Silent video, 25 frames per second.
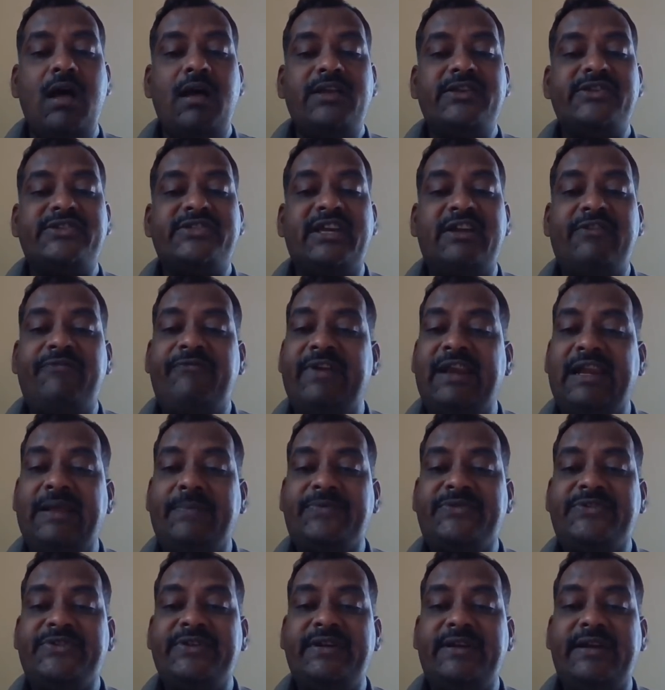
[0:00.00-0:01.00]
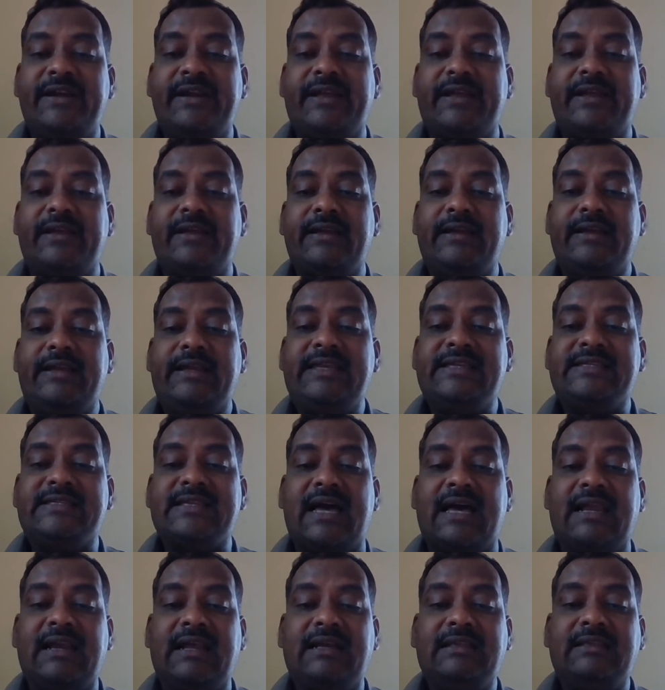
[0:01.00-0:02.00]
Sir Philip Sidney is
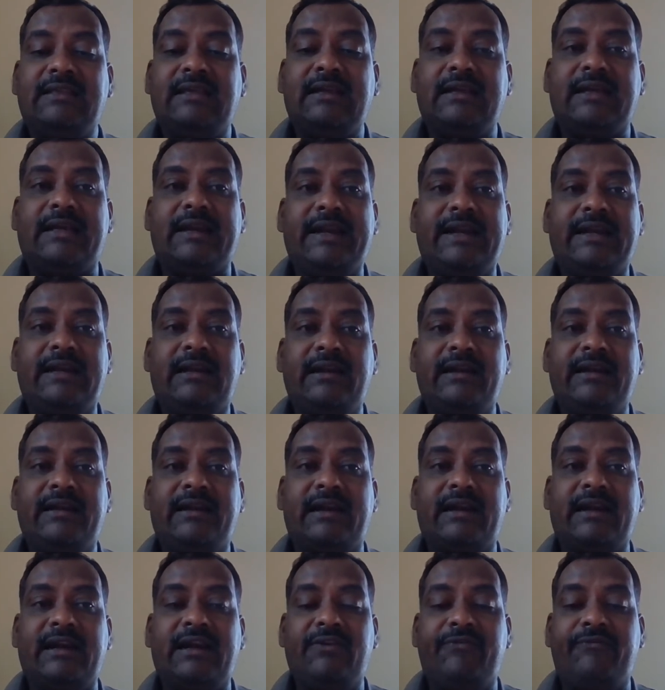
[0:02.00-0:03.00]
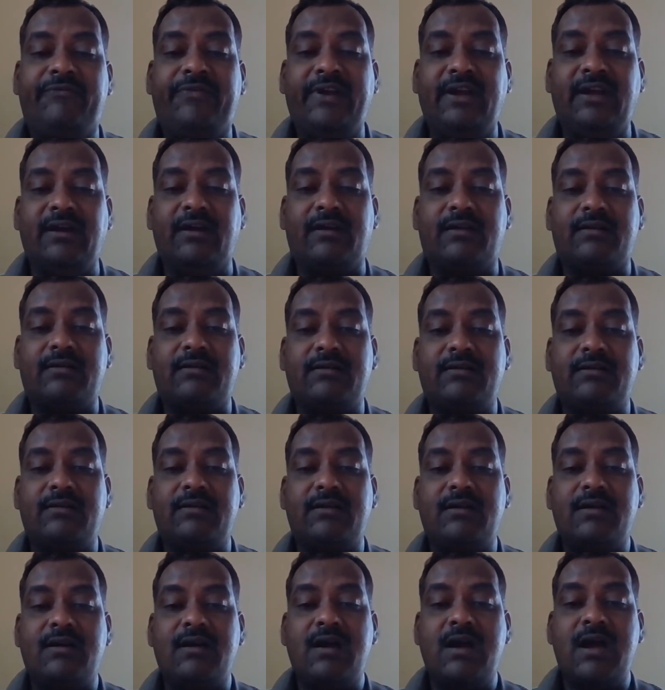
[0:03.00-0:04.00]
another great literary figure
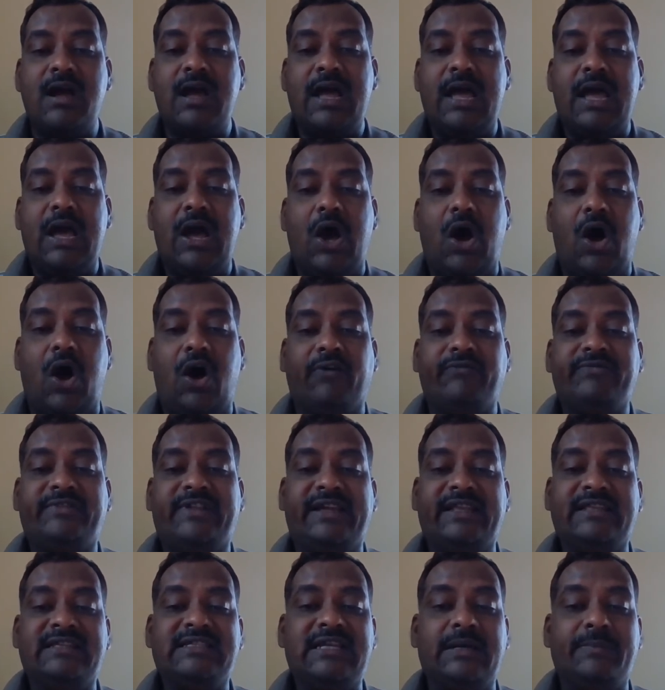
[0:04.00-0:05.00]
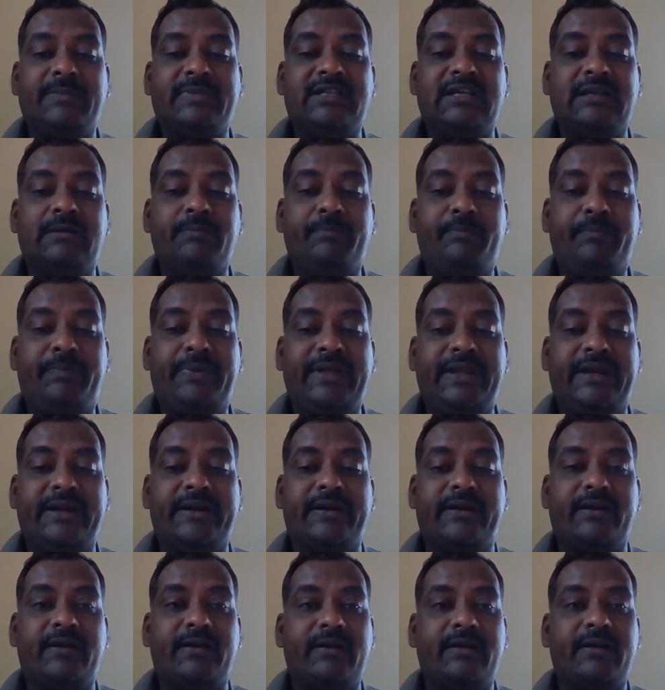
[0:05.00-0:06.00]
of the Elizabethan
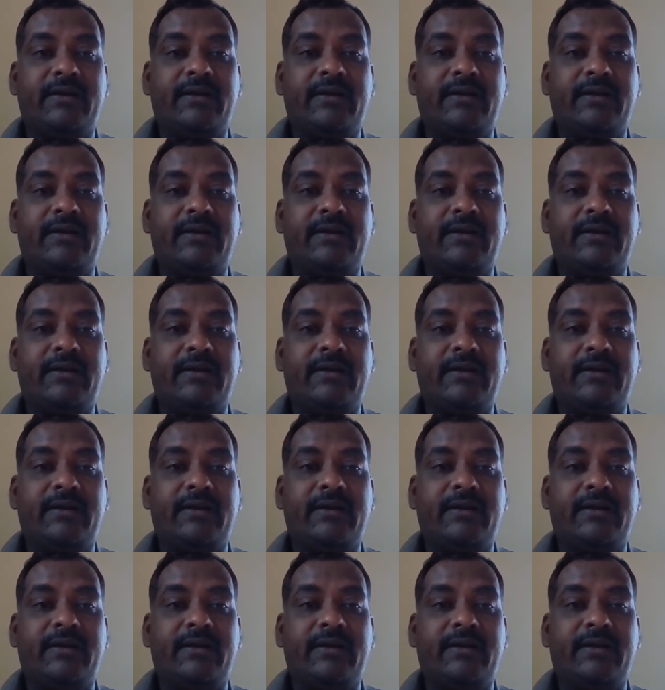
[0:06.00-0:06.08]
period.